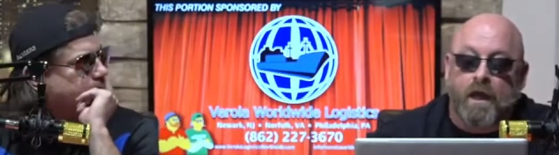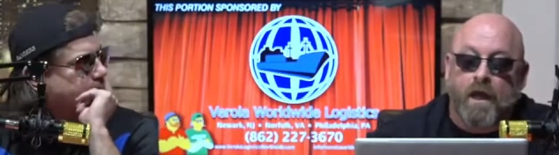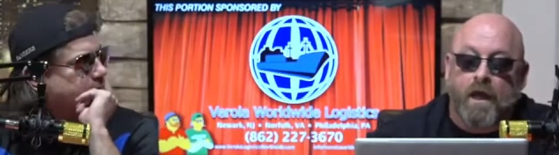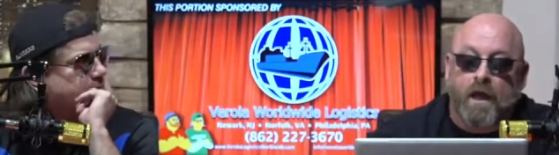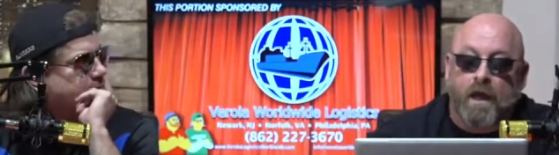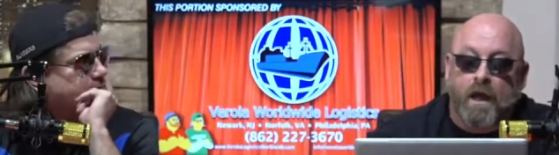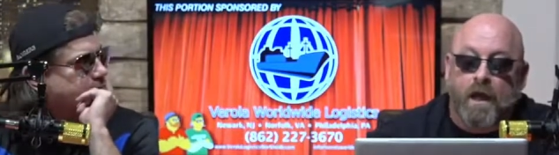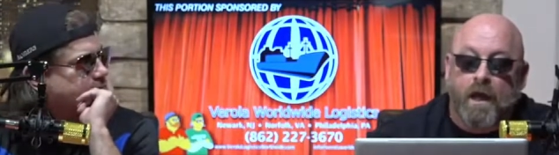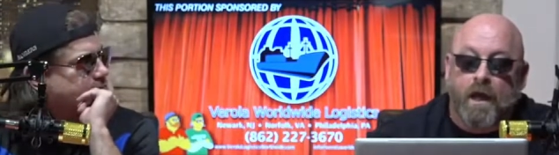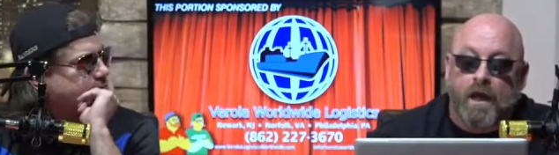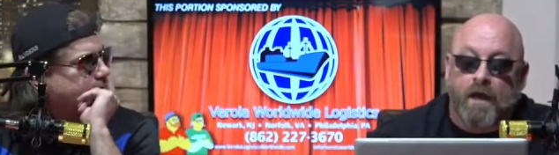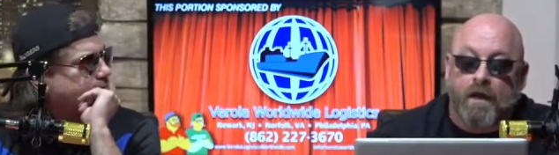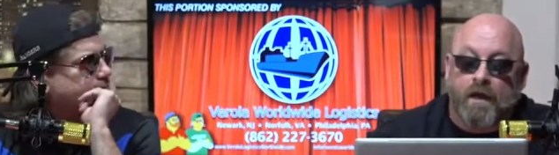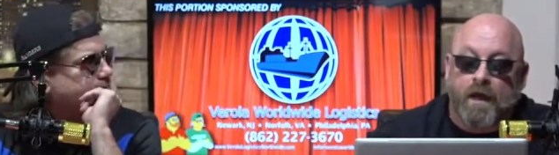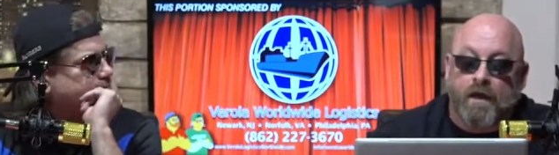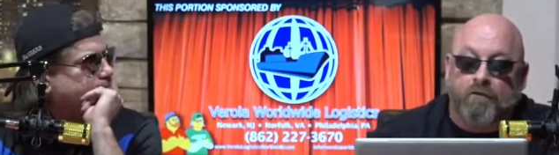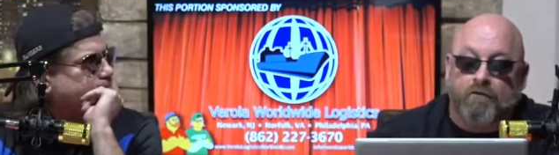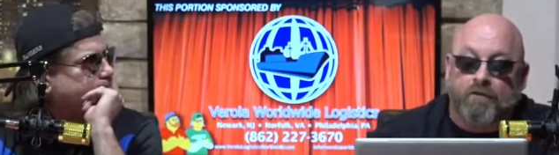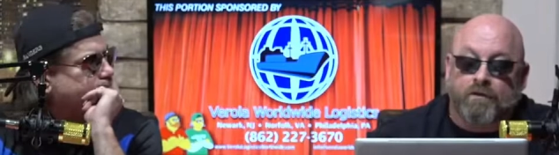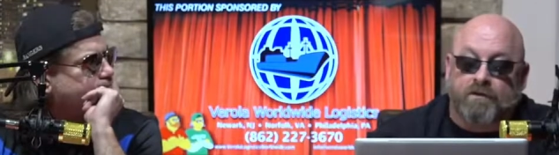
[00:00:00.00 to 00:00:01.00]
Speaker 1: Nice. And
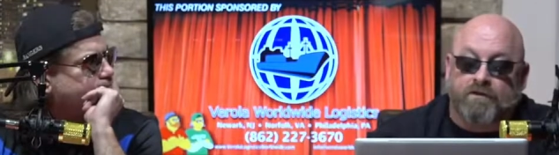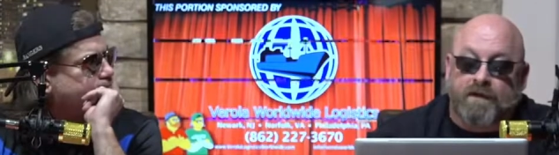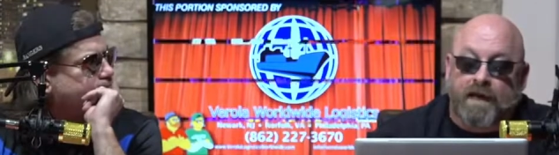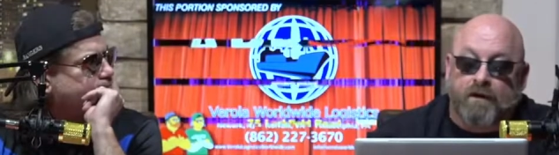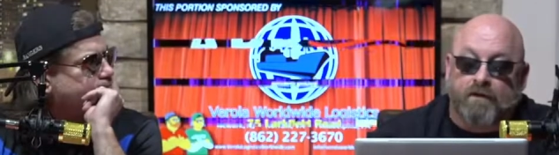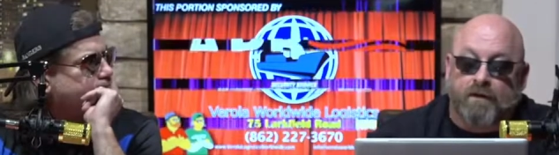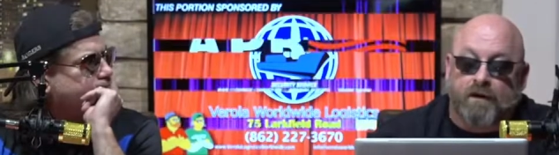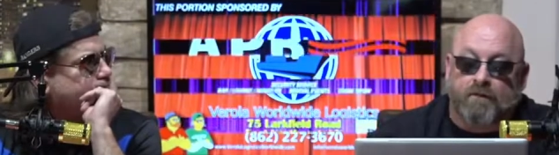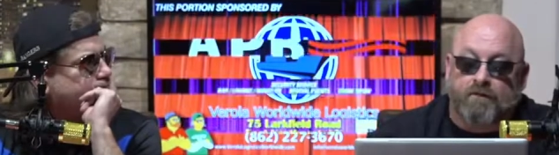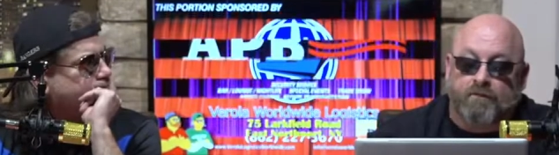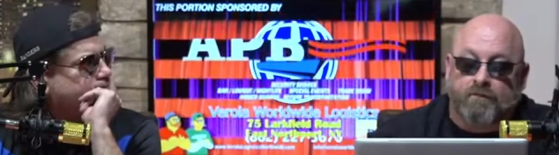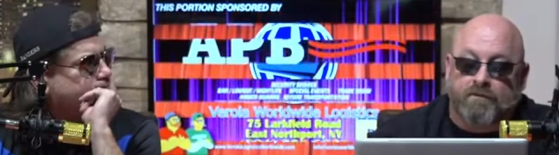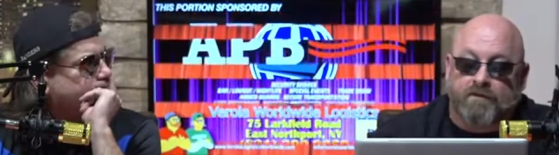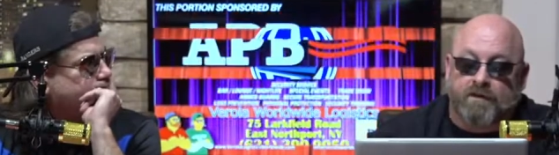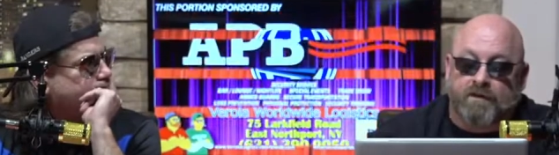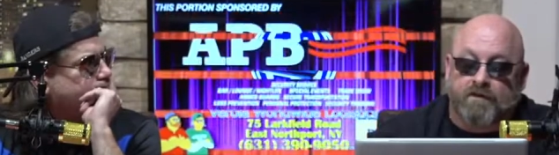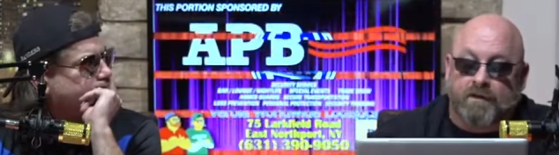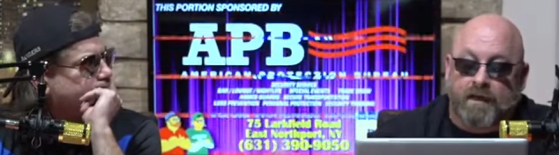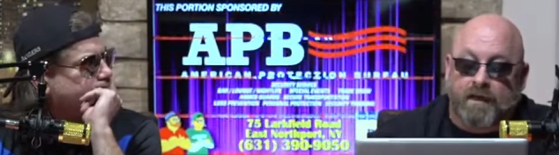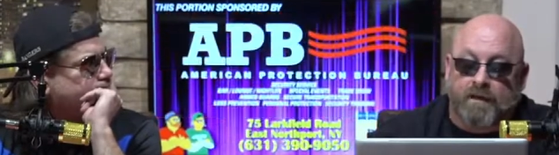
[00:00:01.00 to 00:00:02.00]
every Saturday from
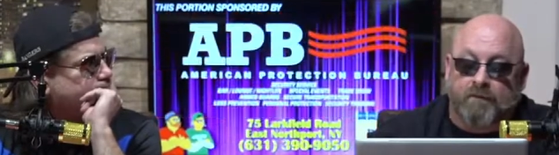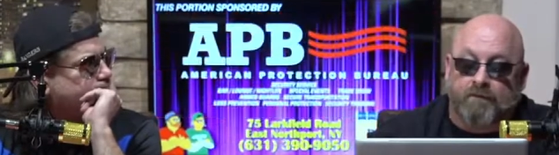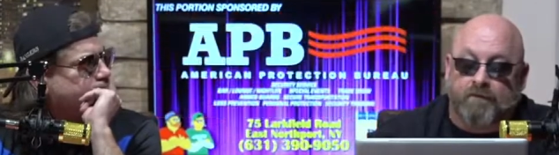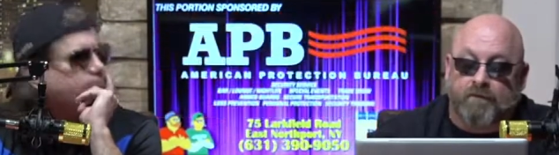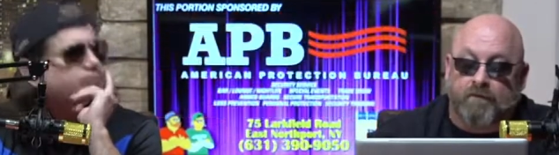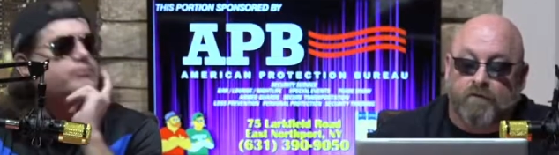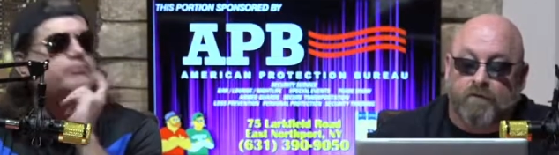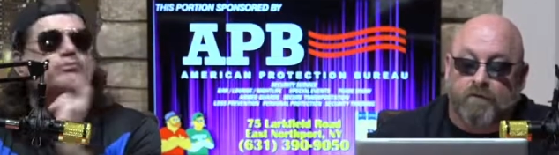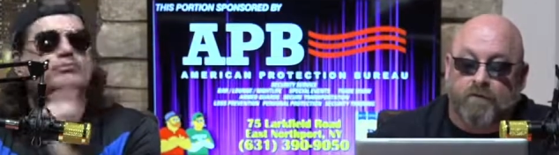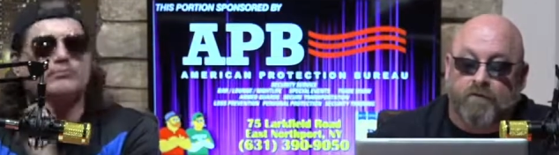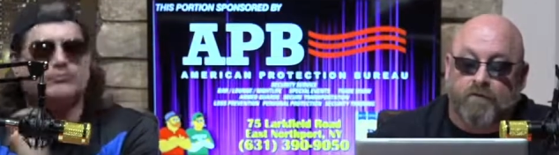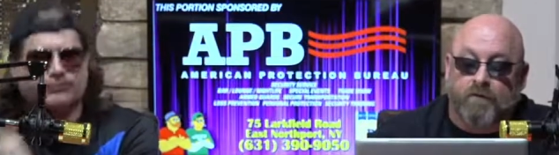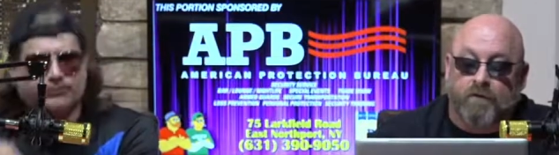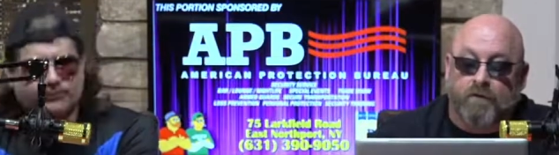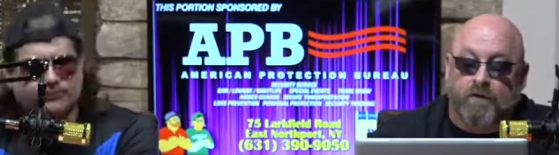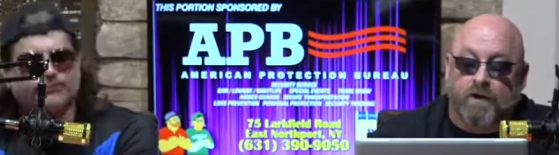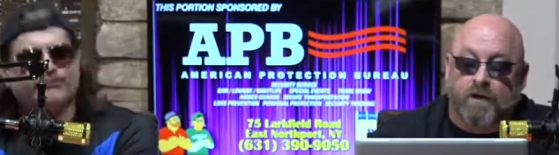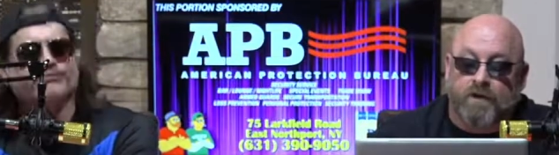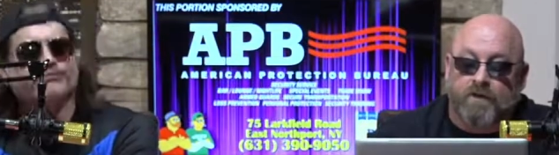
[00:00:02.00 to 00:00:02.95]
6 a.m. to 6.30.